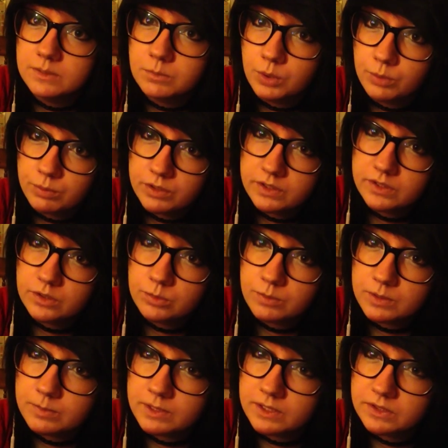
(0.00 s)
I'm hoping it'll
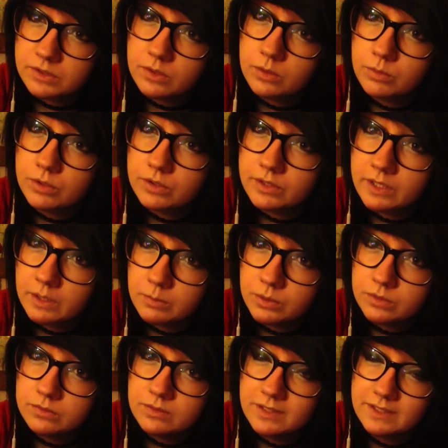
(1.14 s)
make me less awkward on
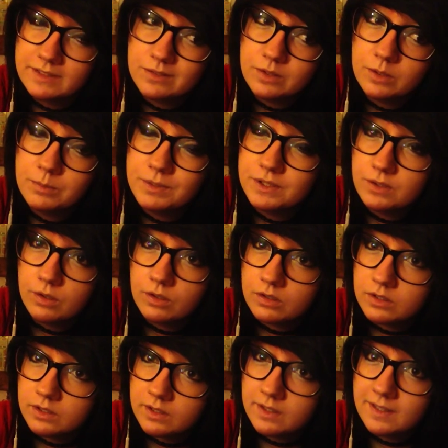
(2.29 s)
camera, like it'll help me talk,